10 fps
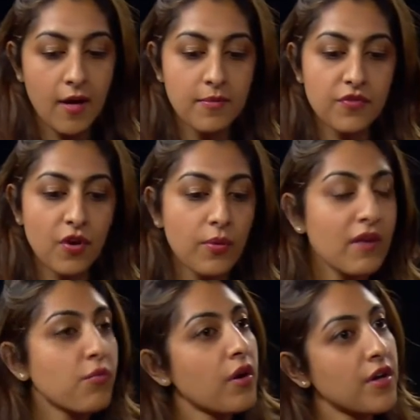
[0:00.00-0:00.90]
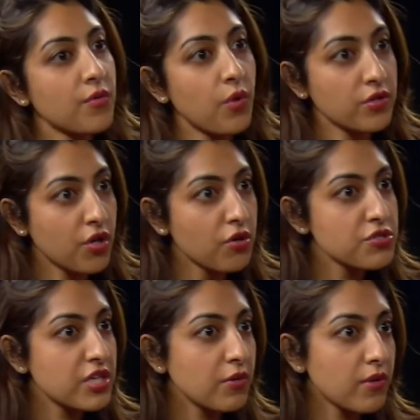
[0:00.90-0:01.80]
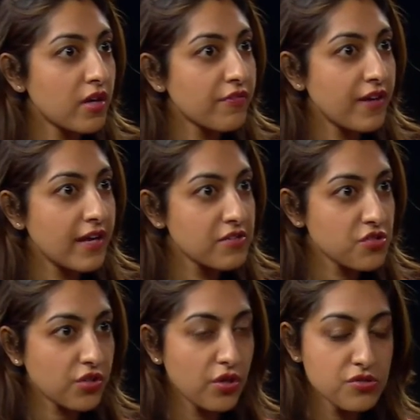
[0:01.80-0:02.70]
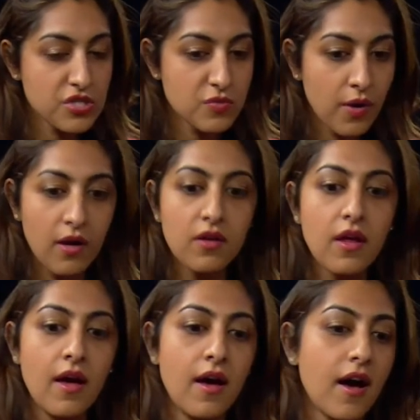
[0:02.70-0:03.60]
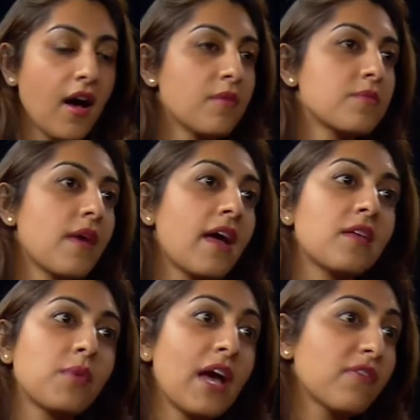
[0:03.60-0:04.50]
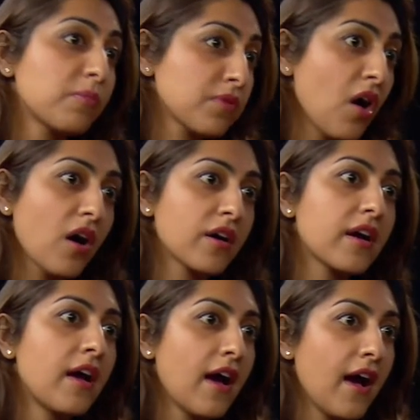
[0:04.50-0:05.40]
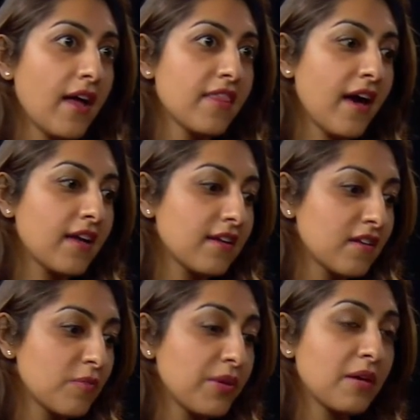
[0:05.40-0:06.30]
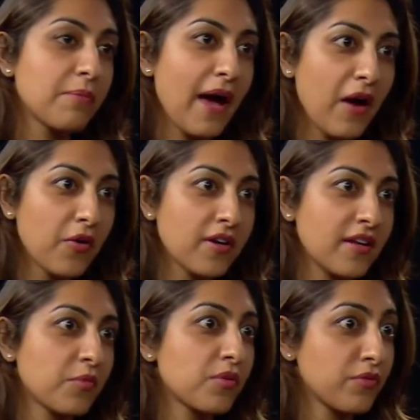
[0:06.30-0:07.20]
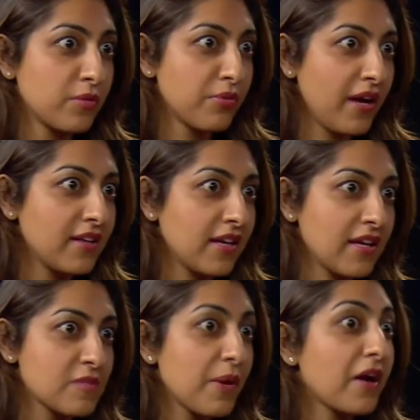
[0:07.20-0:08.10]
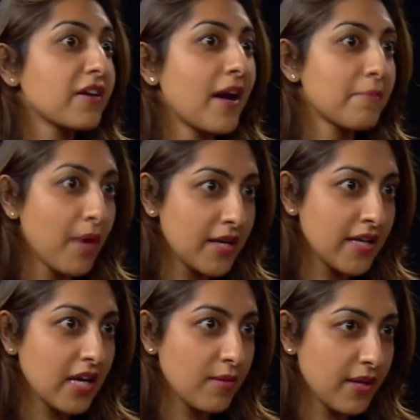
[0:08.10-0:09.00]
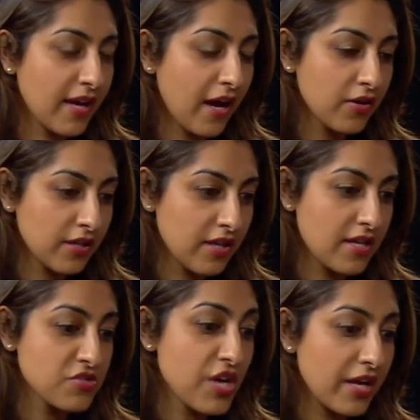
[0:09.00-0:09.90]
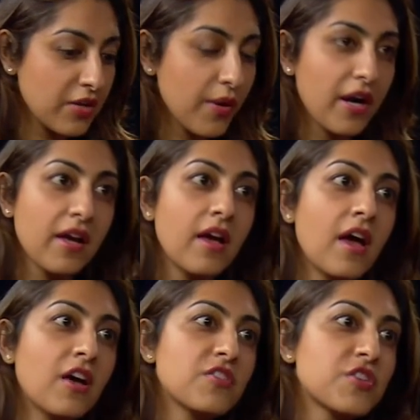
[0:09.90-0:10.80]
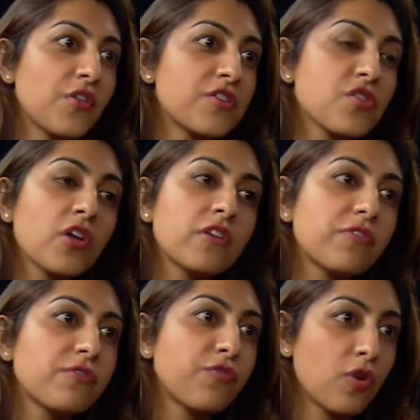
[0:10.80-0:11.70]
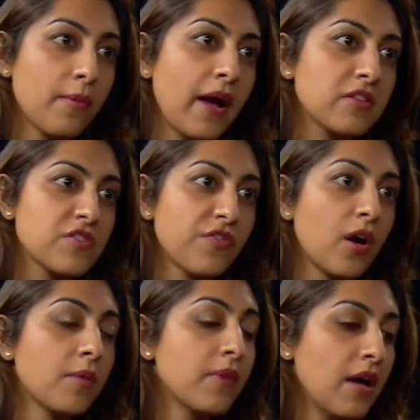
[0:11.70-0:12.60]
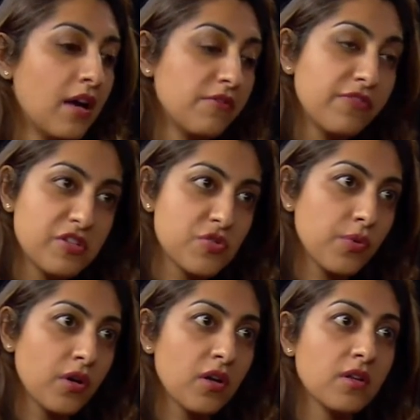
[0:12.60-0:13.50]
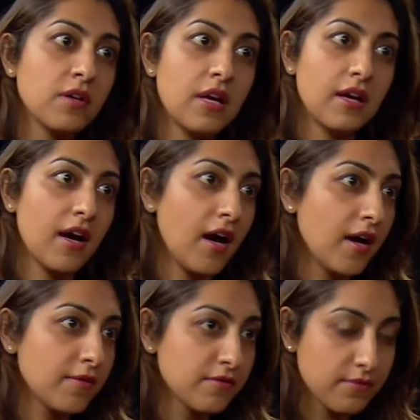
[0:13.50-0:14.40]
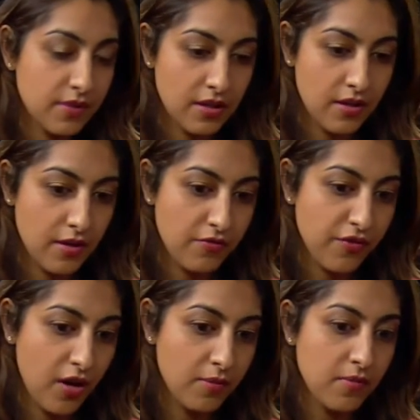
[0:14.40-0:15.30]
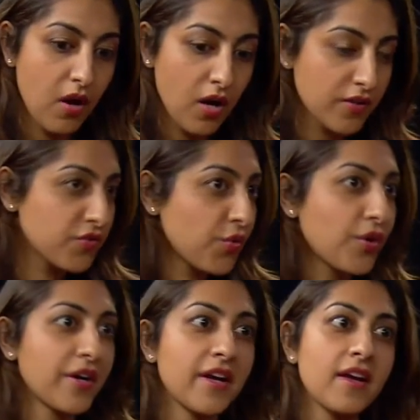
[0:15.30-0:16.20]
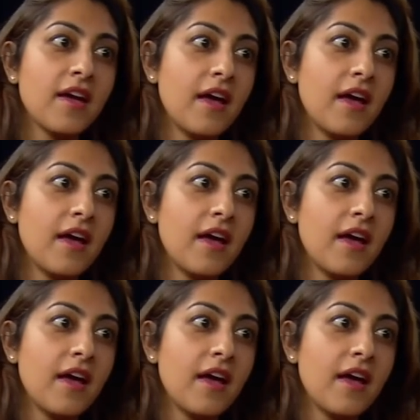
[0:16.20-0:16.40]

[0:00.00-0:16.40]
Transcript: So we have one-on-one coaching with our financial coach as well. And we have a blog that is Be Empowered, and we're rebranding as Paradigm Money coming out in January. So there's all different formats from visual, from auditory,